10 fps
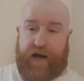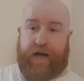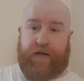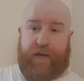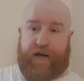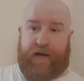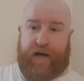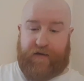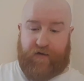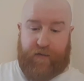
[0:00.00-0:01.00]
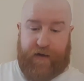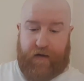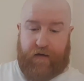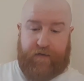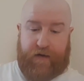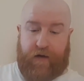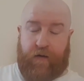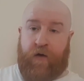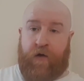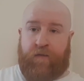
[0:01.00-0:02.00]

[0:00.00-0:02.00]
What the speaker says: guys, back again, dropping another video.